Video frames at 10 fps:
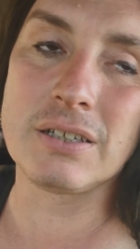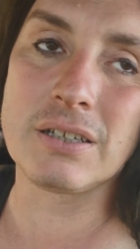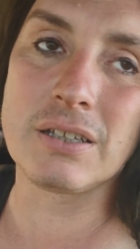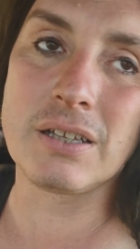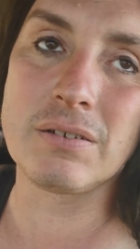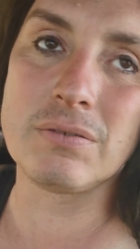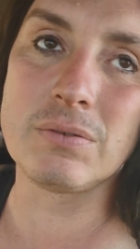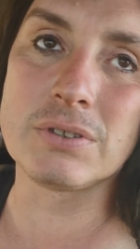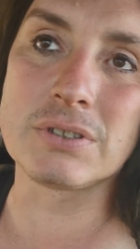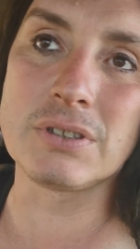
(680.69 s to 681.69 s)
Uh, that
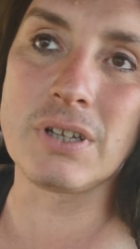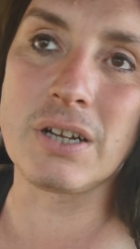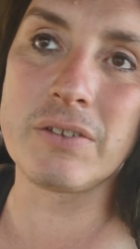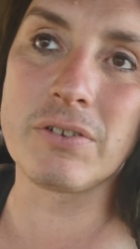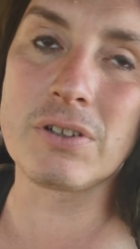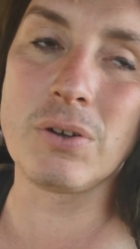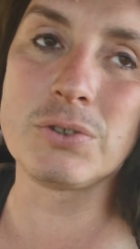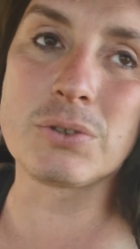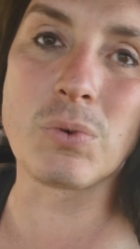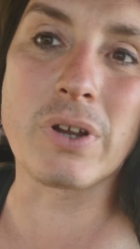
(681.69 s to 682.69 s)
was not even
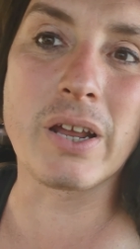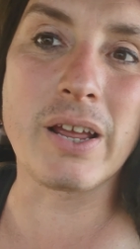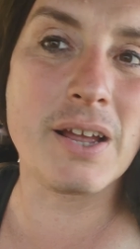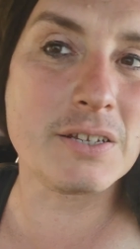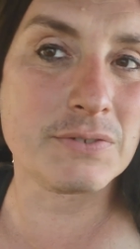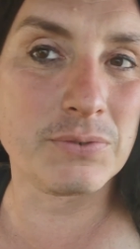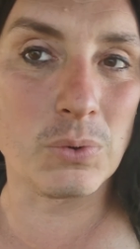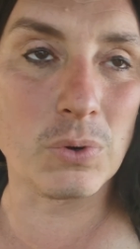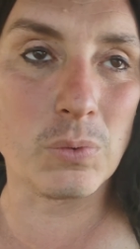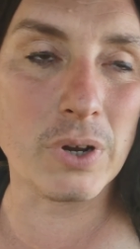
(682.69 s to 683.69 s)
close to what I had asked
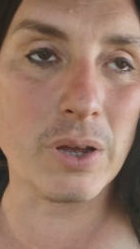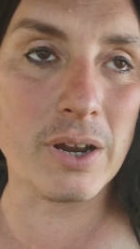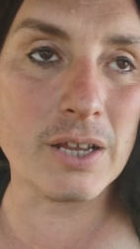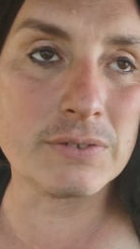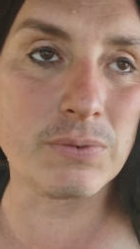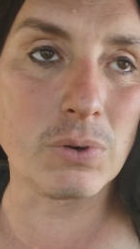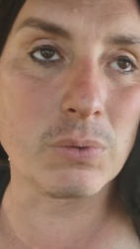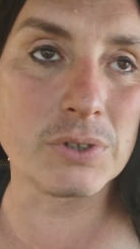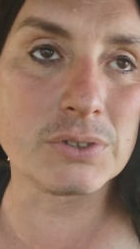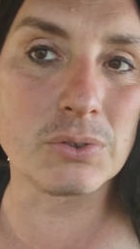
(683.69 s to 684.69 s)
for. What I had asked for
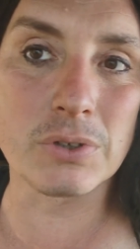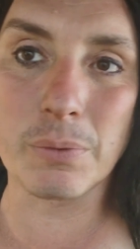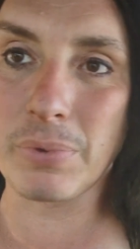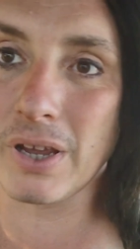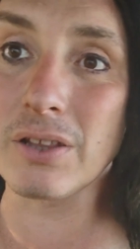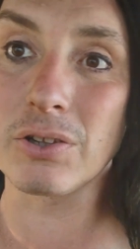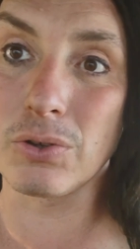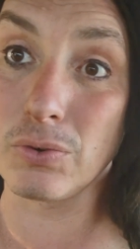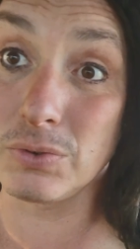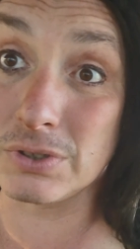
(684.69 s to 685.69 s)
was to get paid to
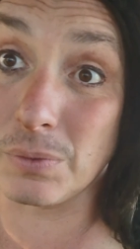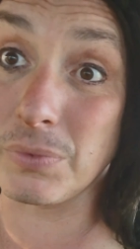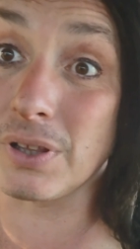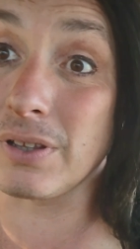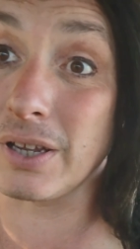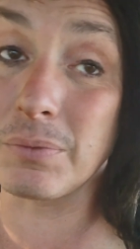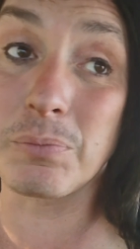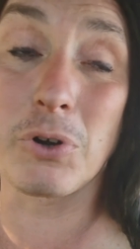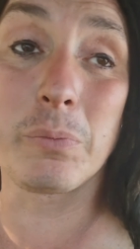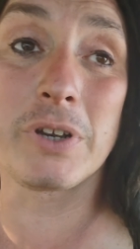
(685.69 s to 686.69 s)
do something like
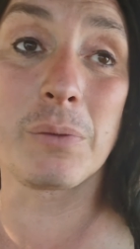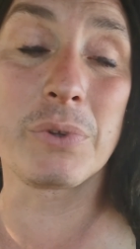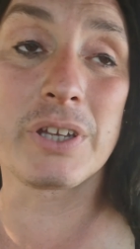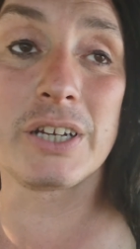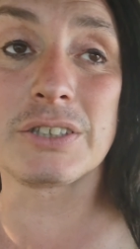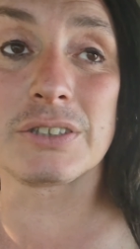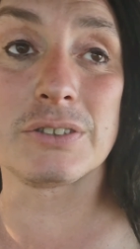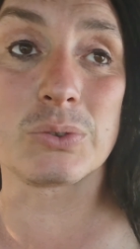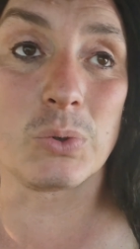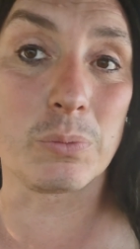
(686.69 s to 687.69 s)
permit
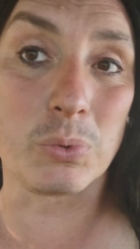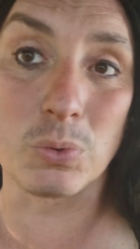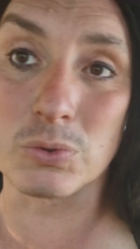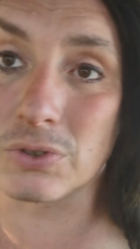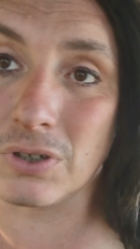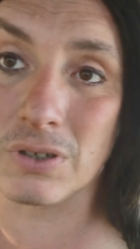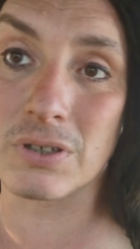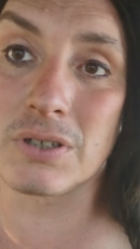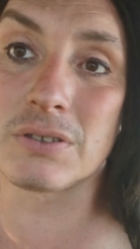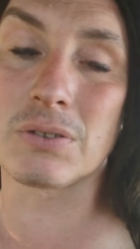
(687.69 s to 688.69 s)
applications or pool
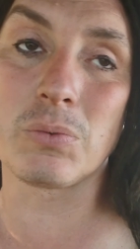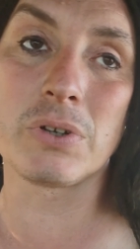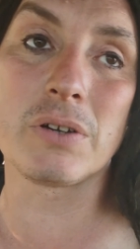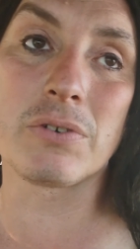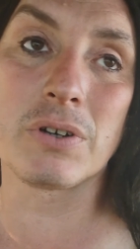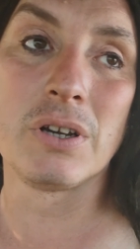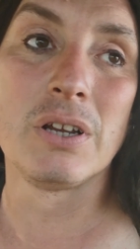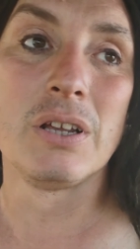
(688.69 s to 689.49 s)
drawings or whatever.